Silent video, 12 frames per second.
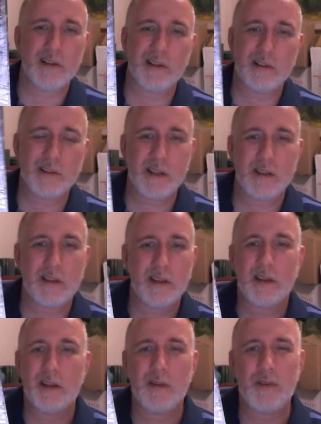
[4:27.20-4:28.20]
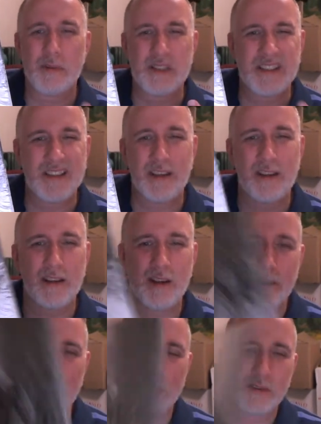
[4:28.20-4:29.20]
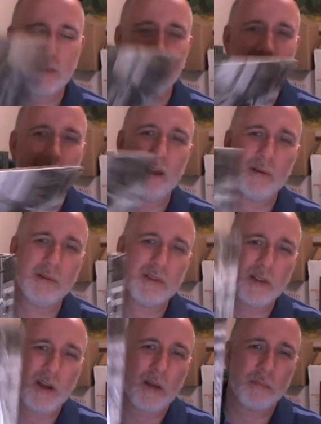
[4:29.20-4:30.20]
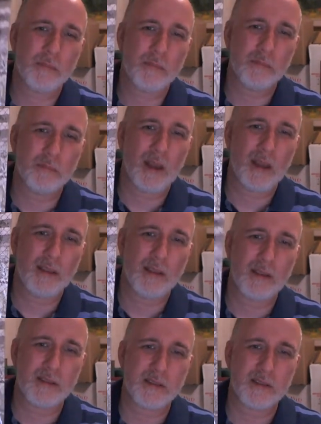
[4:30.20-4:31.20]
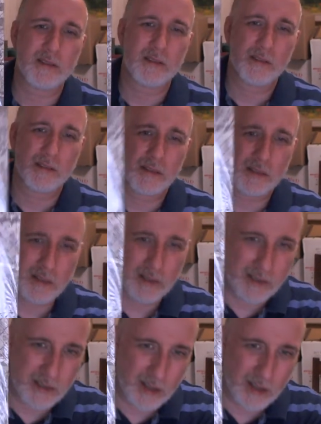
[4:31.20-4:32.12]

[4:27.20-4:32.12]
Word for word: like something like if I was digging, I would, I would stop at this. Look at these